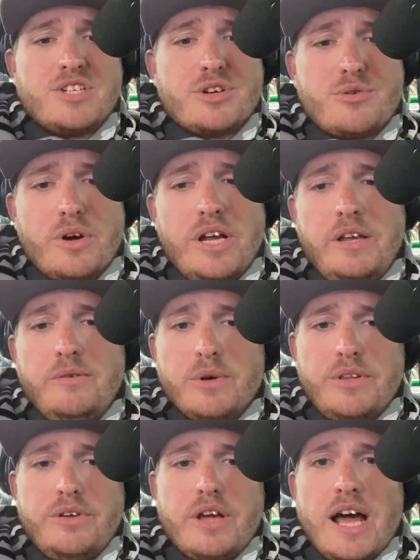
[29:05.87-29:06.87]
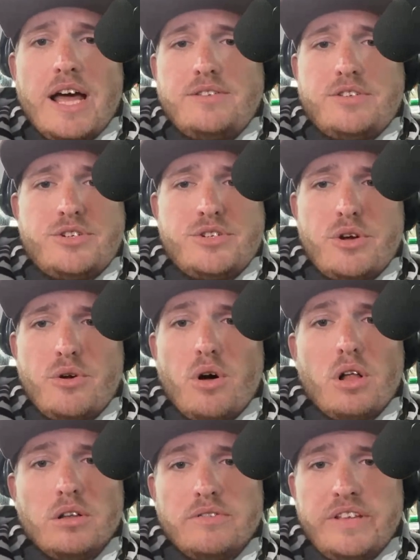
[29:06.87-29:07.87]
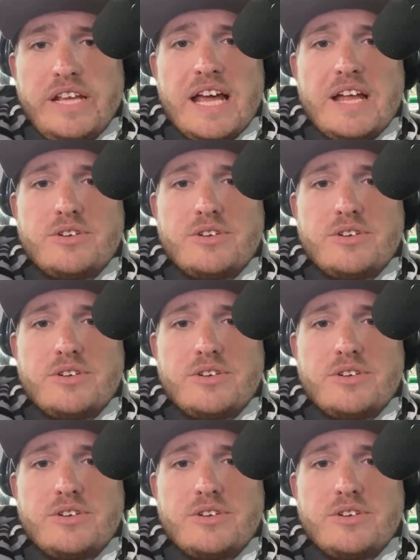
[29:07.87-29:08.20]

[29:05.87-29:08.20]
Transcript: screen with you guys to show all of the